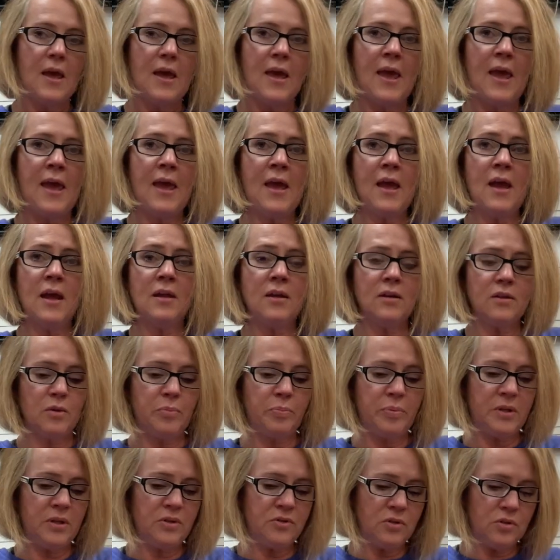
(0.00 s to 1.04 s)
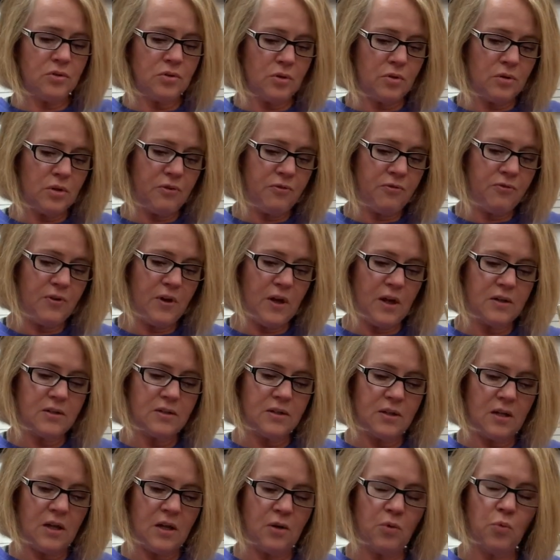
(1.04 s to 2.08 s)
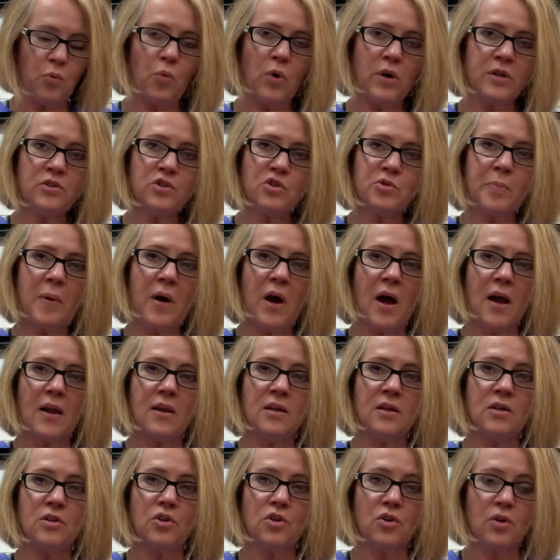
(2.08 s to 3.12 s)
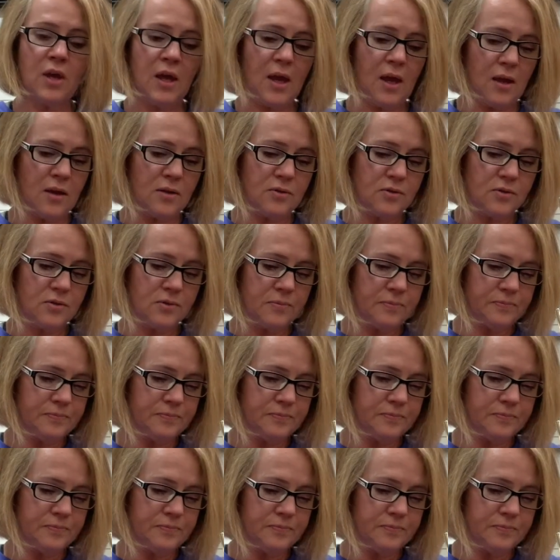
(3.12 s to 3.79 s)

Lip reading: and the pieces only fit in one spot in your case.